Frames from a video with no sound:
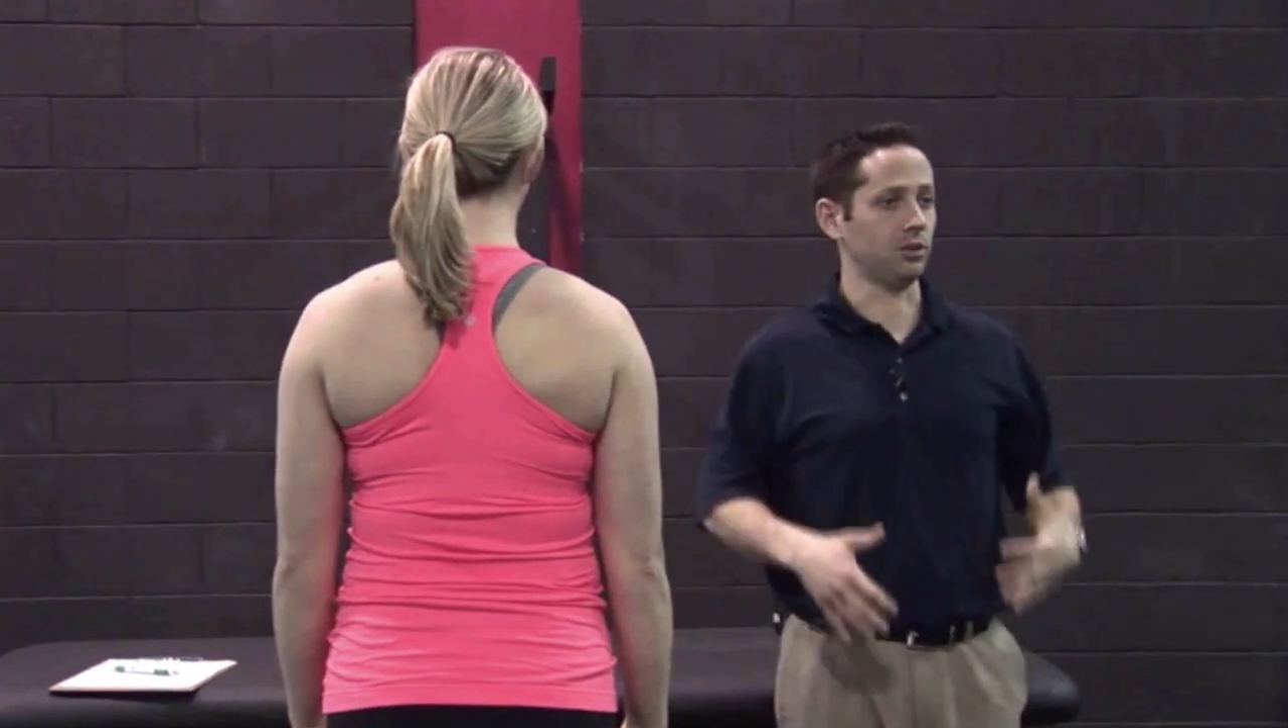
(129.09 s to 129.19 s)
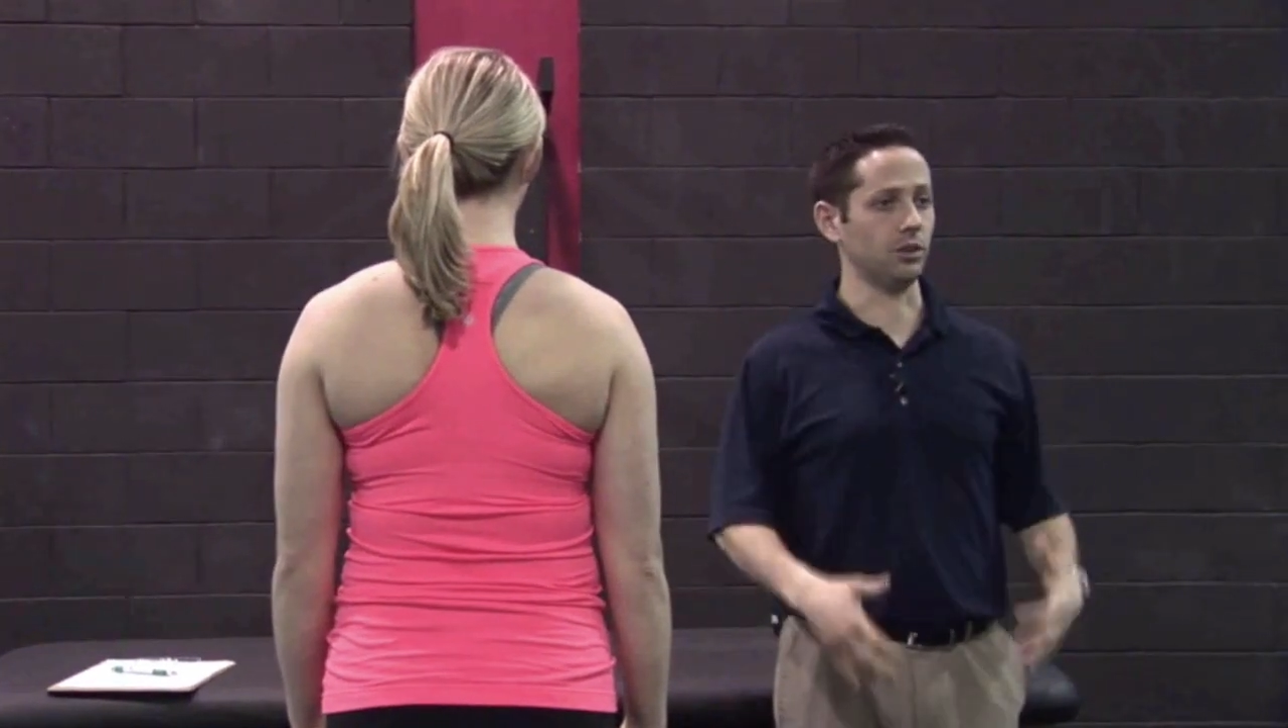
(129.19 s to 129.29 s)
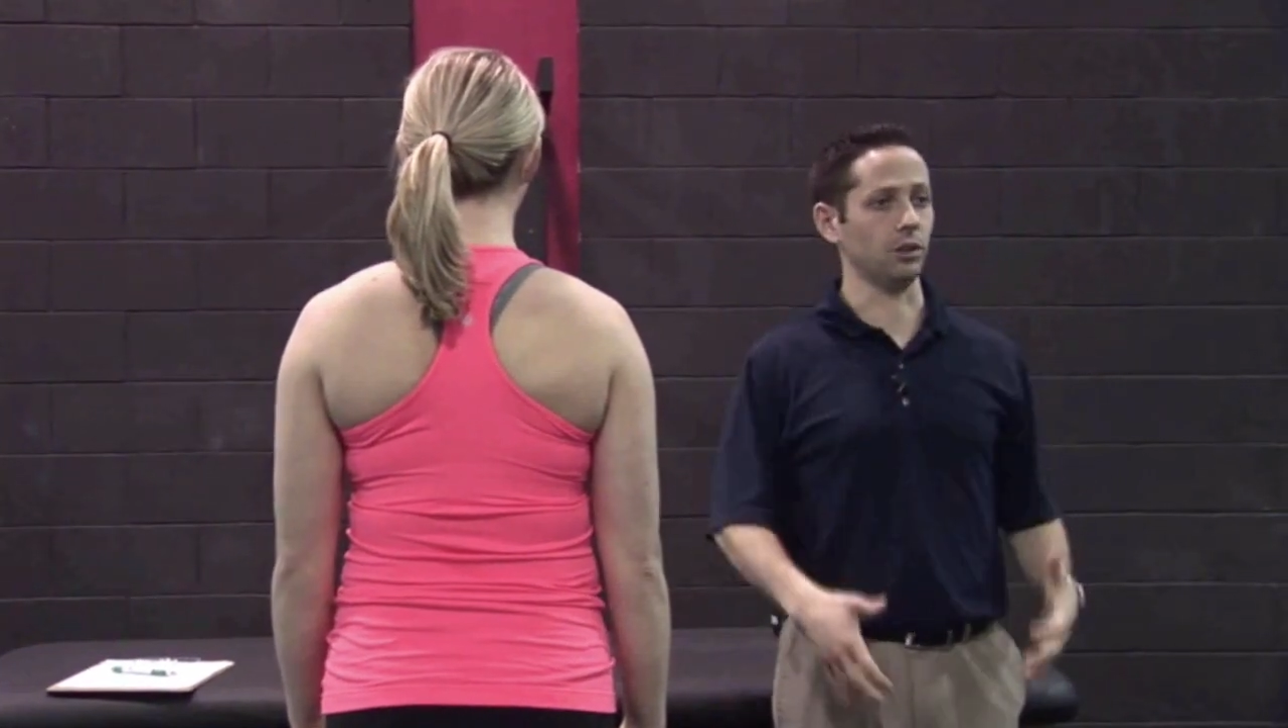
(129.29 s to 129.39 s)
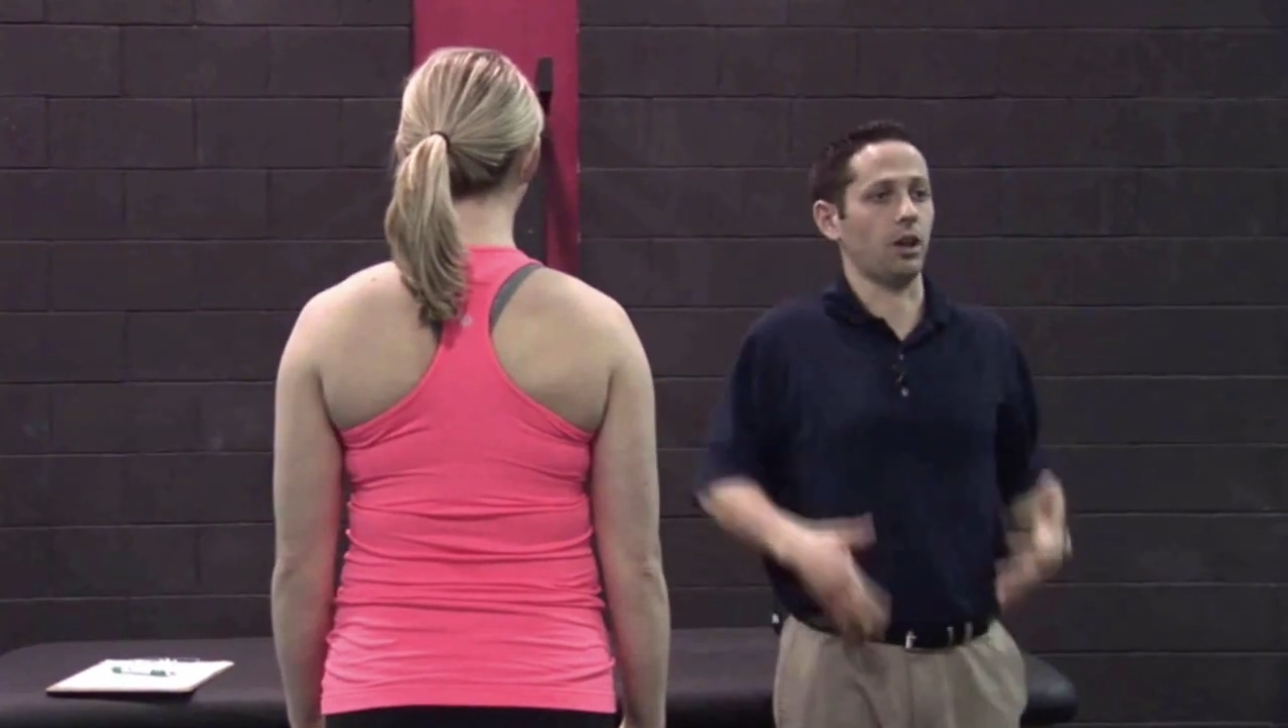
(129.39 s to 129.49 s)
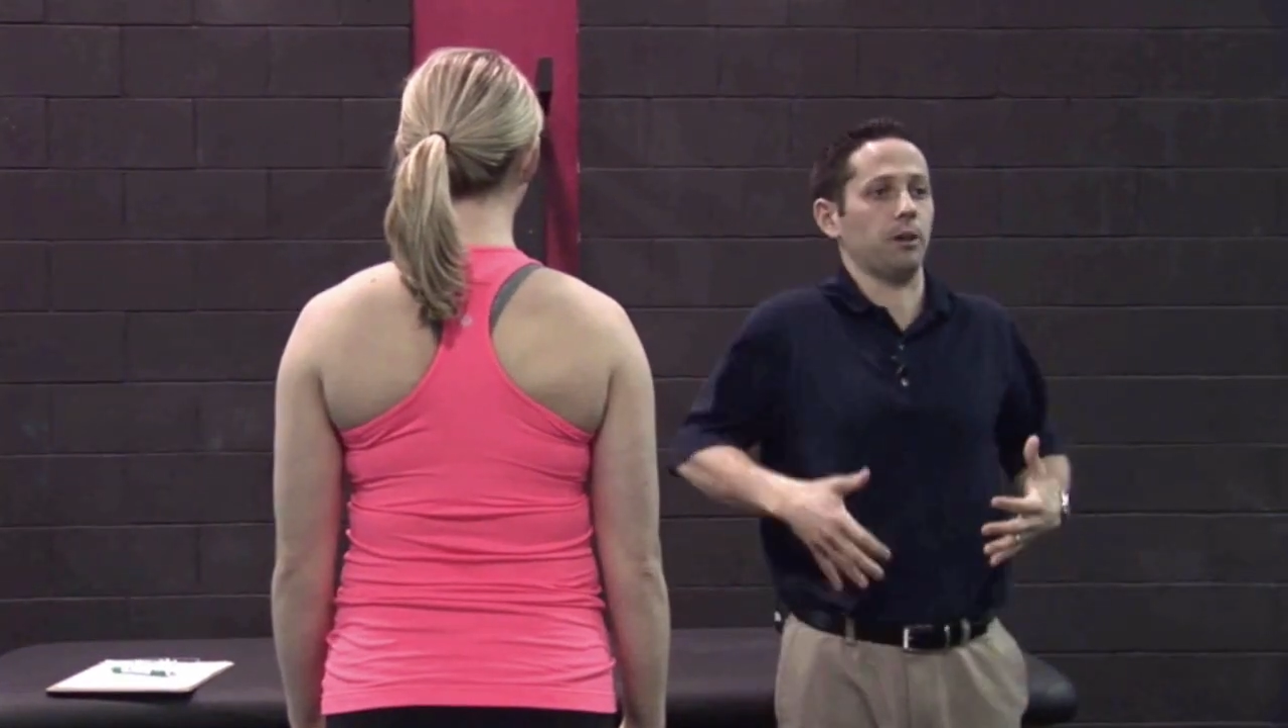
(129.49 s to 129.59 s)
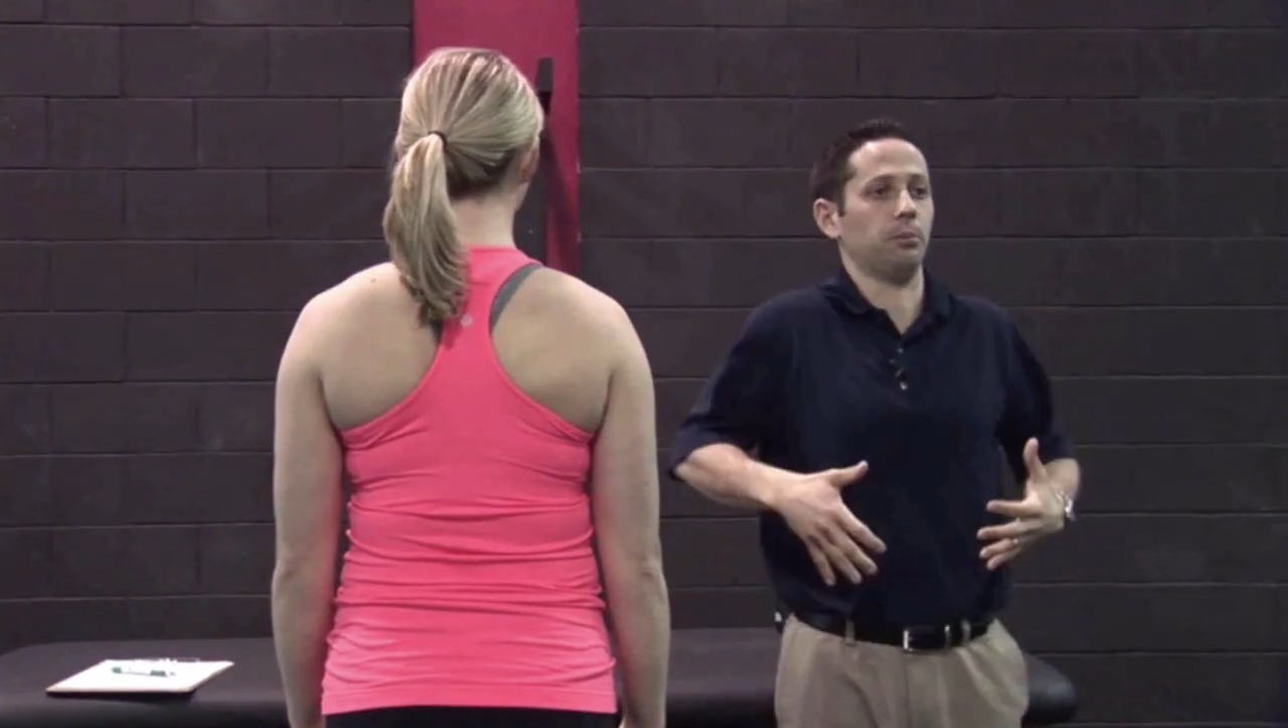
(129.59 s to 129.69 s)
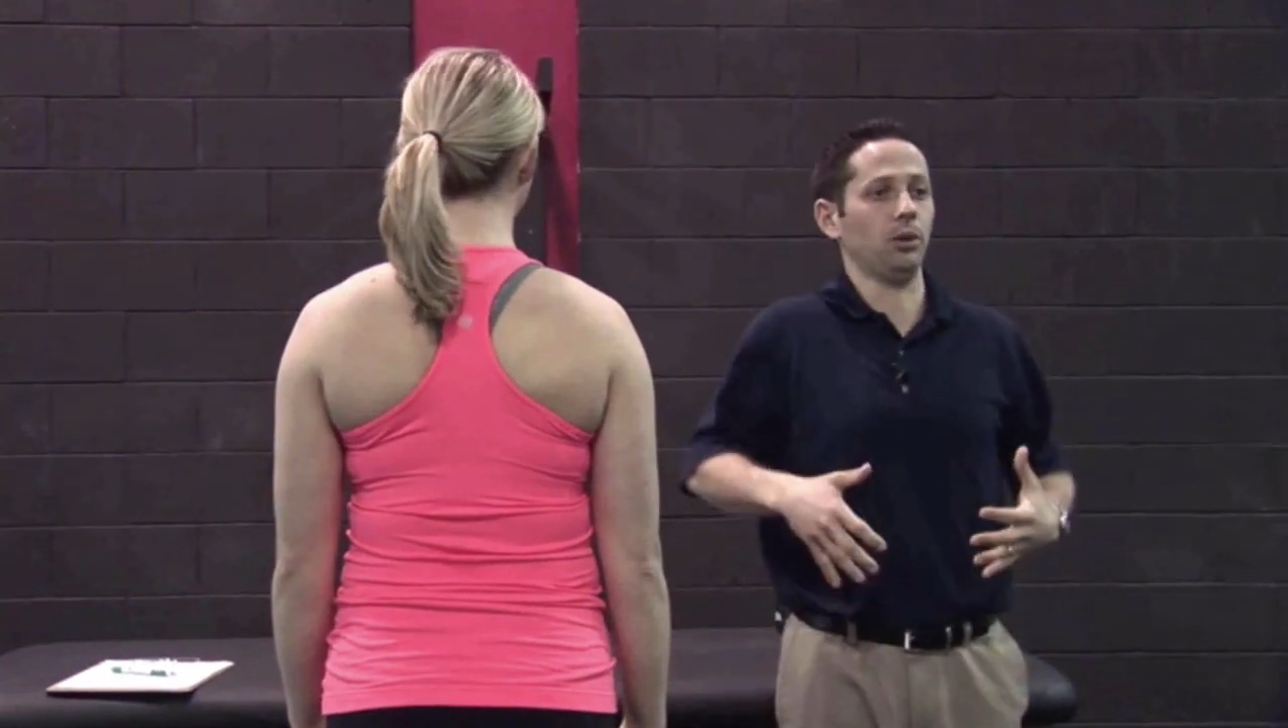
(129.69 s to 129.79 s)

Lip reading: She's doing a lot of